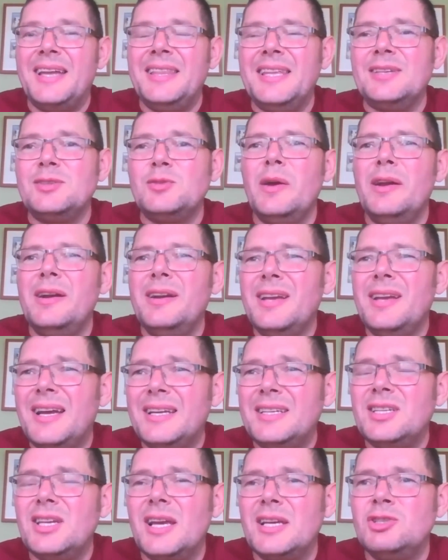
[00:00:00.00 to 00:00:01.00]
and that's
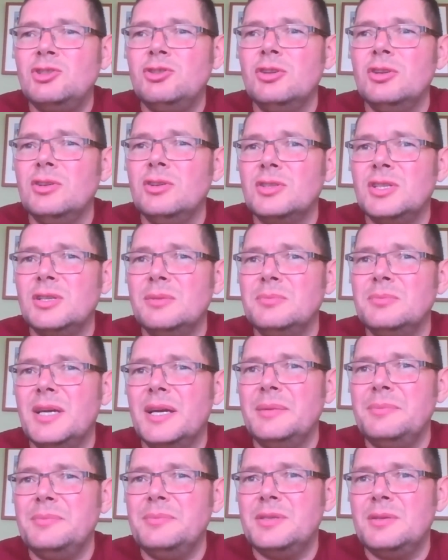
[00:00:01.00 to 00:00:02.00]
where I struggle
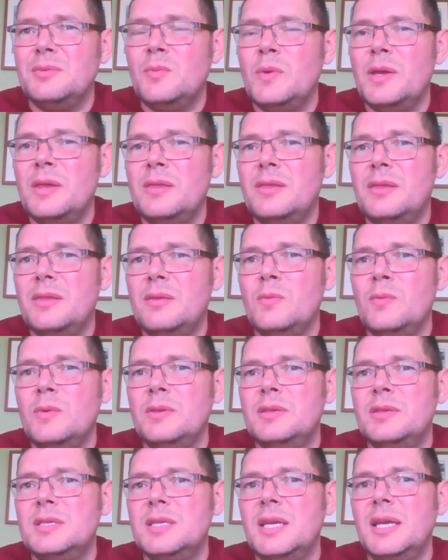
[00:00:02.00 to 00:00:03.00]
sometimes
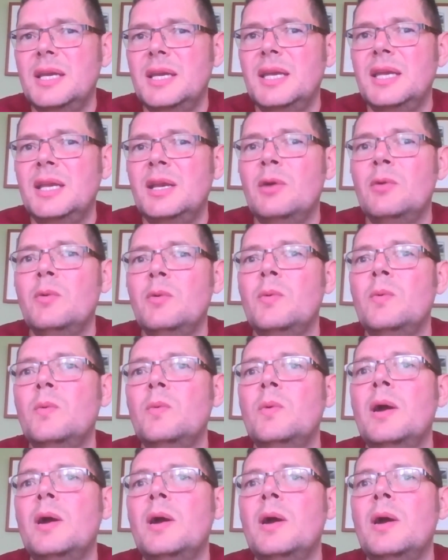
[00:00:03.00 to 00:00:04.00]
with seeing, you know,
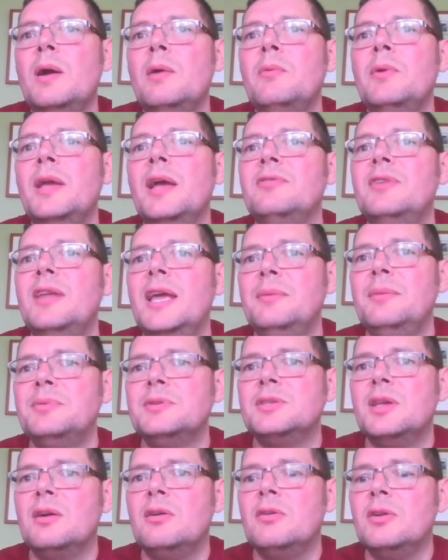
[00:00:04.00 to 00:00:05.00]
where we have
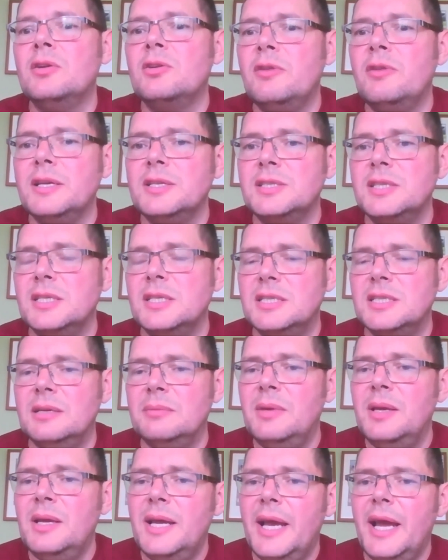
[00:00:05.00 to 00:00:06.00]
neighbours that are on a grass
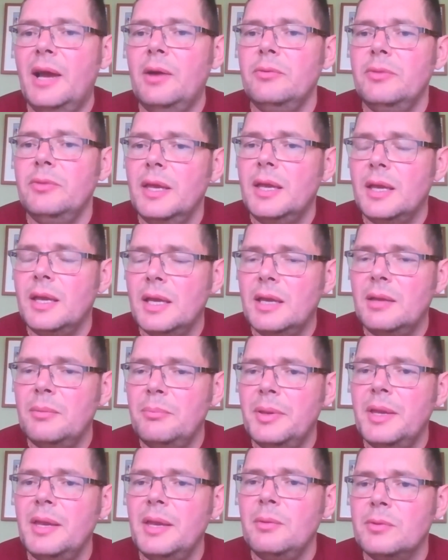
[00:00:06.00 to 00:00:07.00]
system, how they can
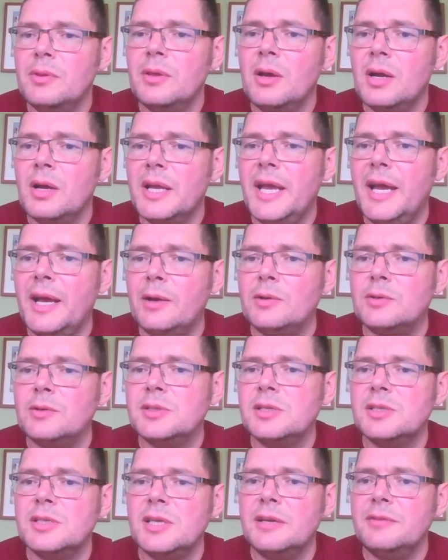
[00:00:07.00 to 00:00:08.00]
compete with our
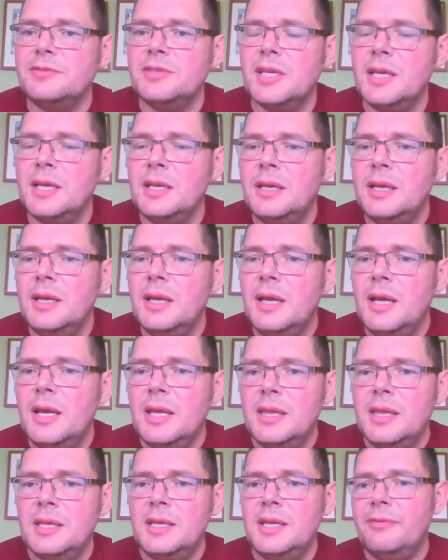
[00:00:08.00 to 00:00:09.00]
cows. Because I've seen
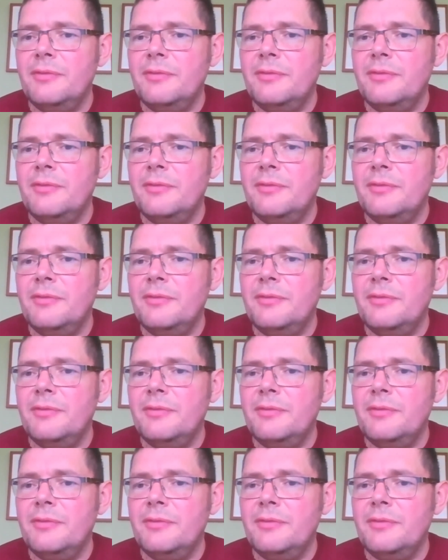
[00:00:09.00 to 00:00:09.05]
the